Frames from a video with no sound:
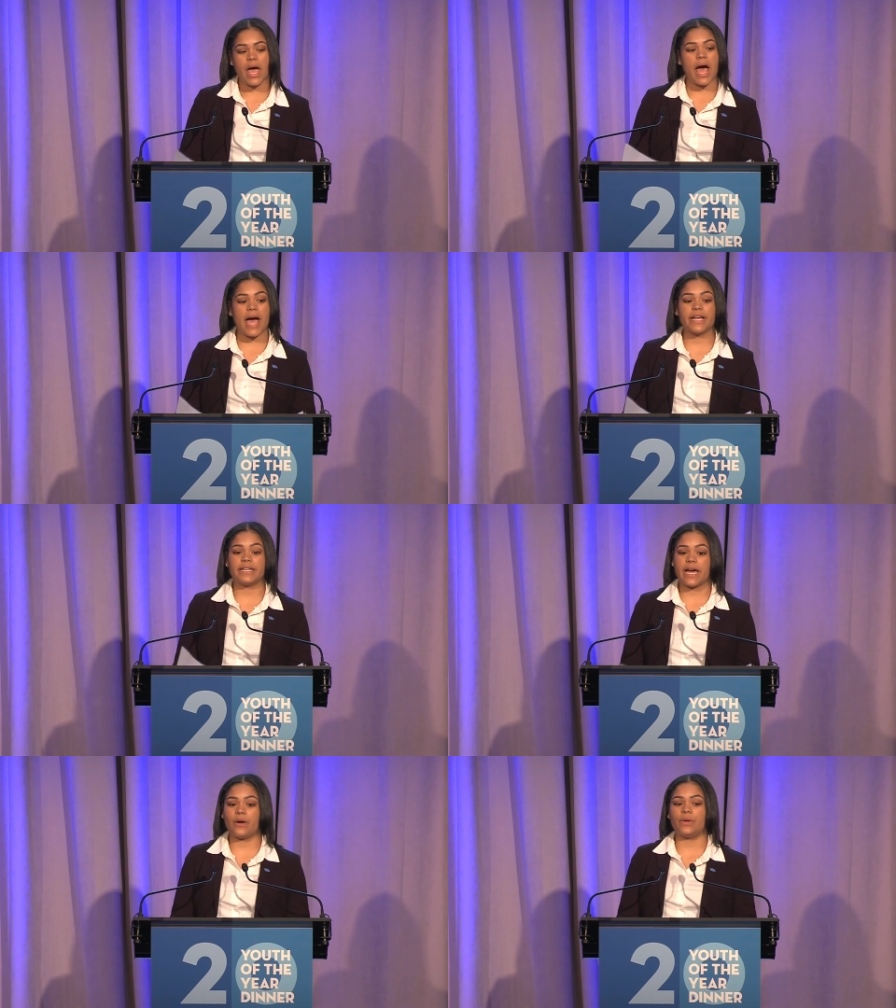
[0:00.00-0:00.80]
I
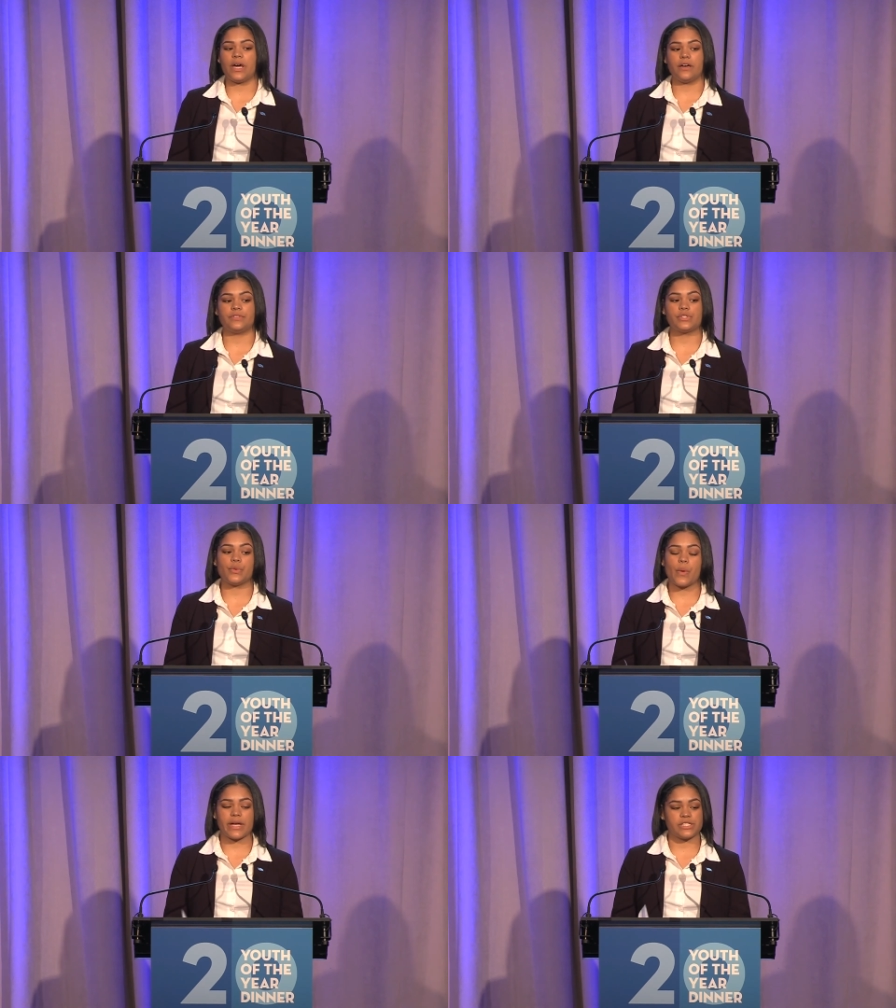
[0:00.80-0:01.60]
now loved who
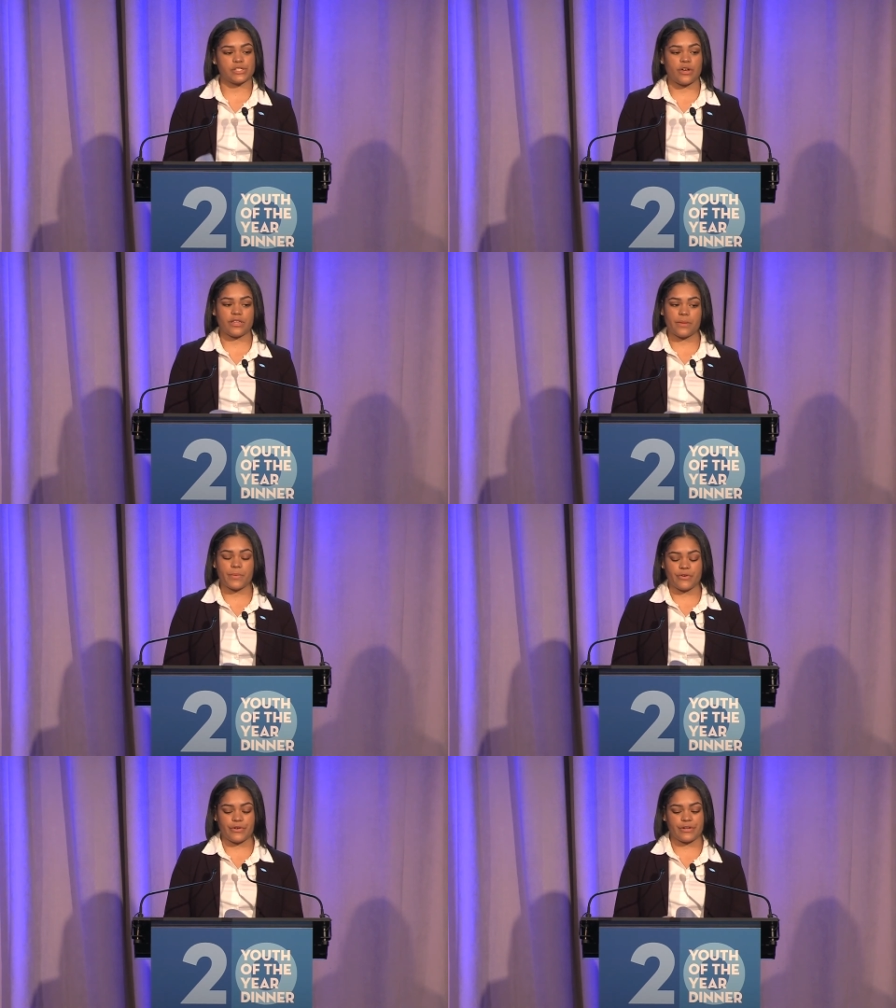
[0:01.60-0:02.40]
I saw in the
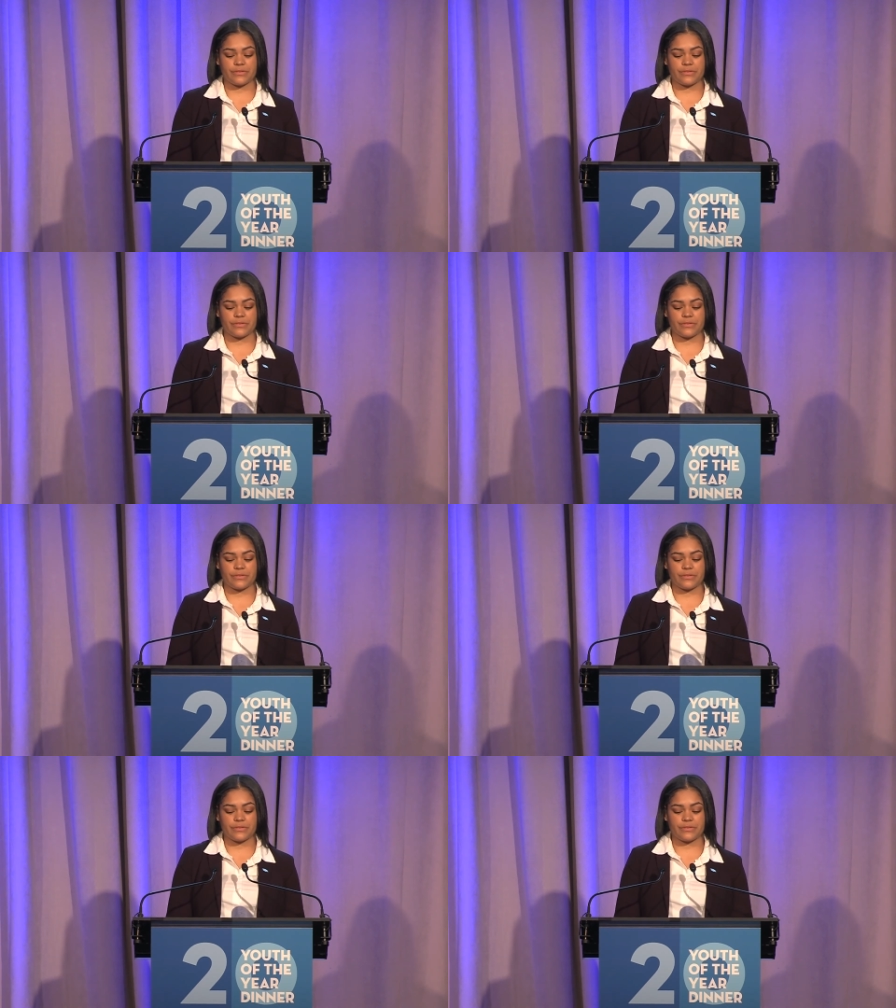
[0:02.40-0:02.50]
mirror.